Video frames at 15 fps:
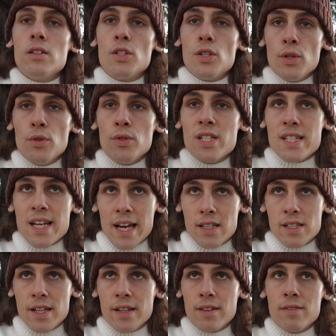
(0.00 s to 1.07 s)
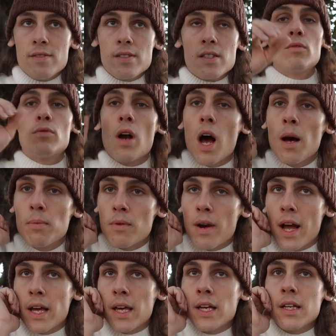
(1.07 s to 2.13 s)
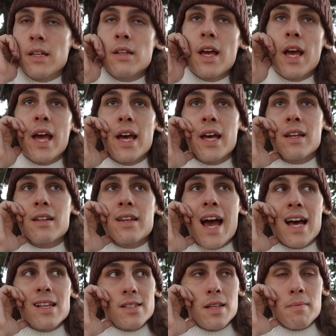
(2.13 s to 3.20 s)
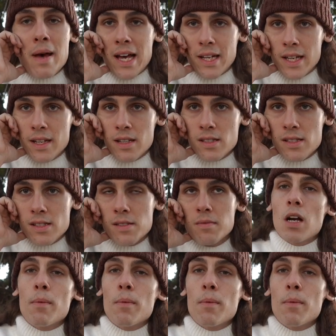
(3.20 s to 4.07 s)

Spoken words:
two detectives, Rob Ryan and Cassie Maddox.